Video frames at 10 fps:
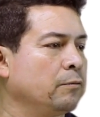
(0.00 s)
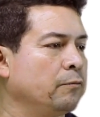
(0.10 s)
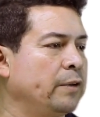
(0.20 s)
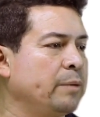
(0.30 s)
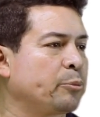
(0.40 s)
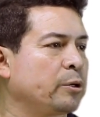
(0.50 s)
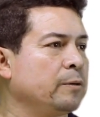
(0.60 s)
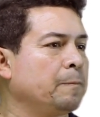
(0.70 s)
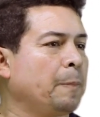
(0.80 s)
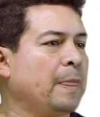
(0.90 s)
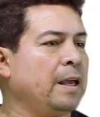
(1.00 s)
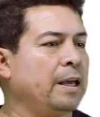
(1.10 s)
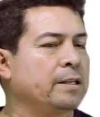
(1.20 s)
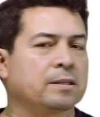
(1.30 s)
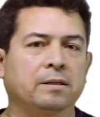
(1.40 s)
vapor,
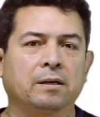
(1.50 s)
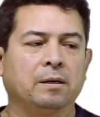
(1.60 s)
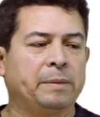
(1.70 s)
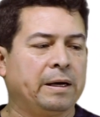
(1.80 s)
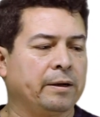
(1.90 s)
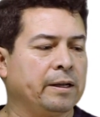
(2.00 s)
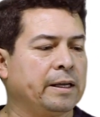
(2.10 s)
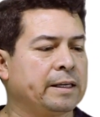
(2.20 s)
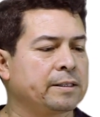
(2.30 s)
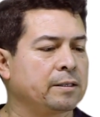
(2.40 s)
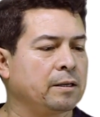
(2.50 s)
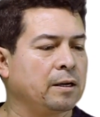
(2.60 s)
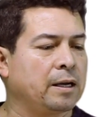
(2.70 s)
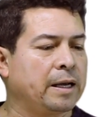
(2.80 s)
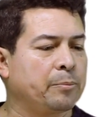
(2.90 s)
and it's going to come out as
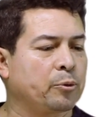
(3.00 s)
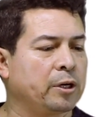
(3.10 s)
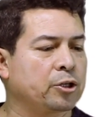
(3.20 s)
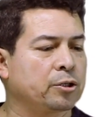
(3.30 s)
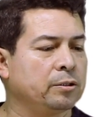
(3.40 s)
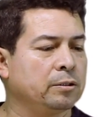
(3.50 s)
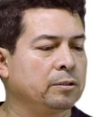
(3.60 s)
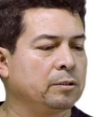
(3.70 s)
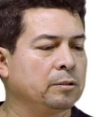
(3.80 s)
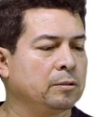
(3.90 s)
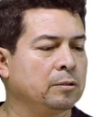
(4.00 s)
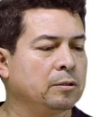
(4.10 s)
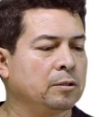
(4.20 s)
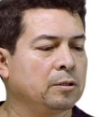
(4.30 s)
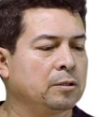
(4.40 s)
high pressure,
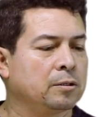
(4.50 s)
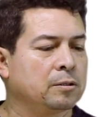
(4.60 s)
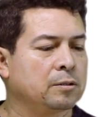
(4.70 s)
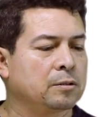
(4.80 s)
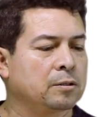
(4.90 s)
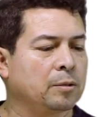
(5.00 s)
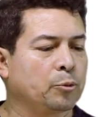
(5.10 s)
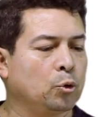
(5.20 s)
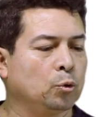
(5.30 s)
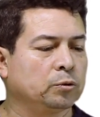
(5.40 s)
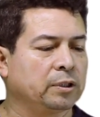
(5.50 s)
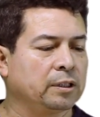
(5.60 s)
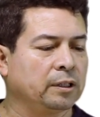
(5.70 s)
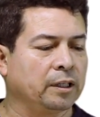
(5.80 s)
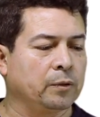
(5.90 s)
subcooled
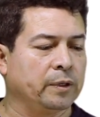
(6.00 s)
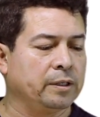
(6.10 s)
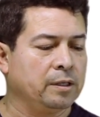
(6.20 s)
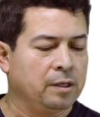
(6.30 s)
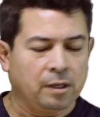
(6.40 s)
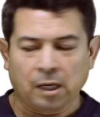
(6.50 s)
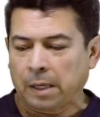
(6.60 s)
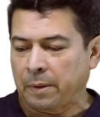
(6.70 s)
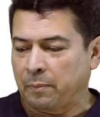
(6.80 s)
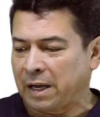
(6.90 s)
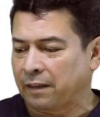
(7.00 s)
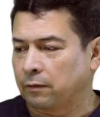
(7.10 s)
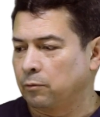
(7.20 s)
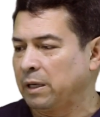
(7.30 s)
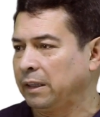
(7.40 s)
liquid coming back
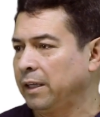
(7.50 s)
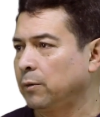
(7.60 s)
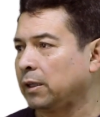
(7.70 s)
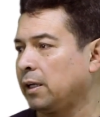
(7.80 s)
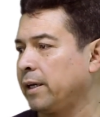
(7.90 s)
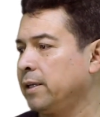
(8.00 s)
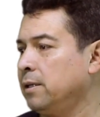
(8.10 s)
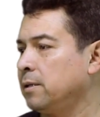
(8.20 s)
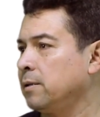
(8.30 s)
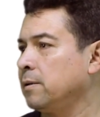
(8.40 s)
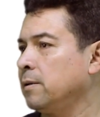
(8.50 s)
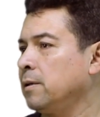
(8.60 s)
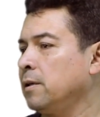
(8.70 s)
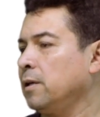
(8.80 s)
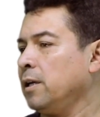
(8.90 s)
through my liquid line.
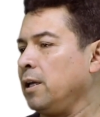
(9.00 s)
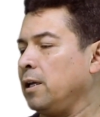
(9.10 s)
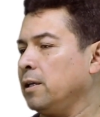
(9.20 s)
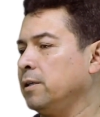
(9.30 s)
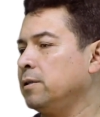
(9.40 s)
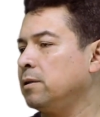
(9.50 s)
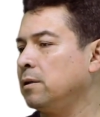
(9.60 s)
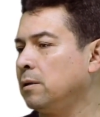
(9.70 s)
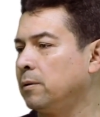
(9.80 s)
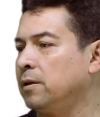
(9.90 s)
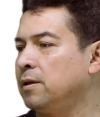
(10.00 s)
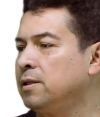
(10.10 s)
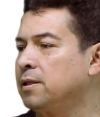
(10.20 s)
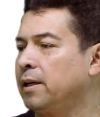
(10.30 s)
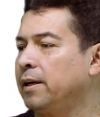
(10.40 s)
And on
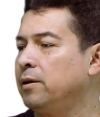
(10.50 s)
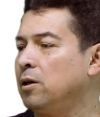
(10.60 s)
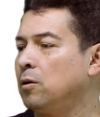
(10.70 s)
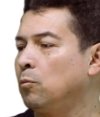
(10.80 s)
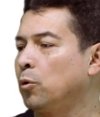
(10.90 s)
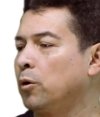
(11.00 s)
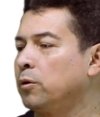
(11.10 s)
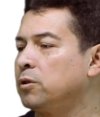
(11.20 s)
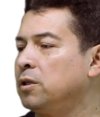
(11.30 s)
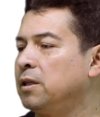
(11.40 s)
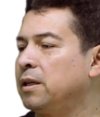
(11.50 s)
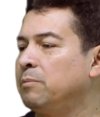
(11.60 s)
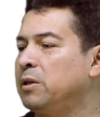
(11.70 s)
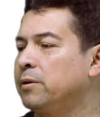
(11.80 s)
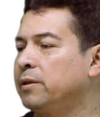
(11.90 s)
this side, we're going to need
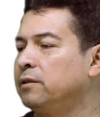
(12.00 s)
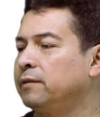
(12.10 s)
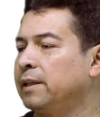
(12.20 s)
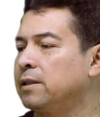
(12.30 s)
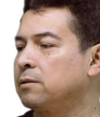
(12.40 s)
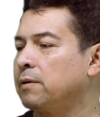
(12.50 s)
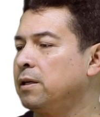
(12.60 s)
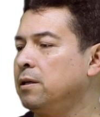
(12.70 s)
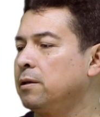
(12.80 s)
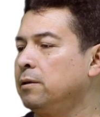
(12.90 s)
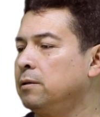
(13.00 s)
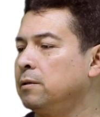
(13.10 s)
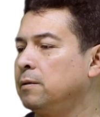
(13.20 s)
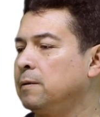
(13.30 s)
a metering device right here.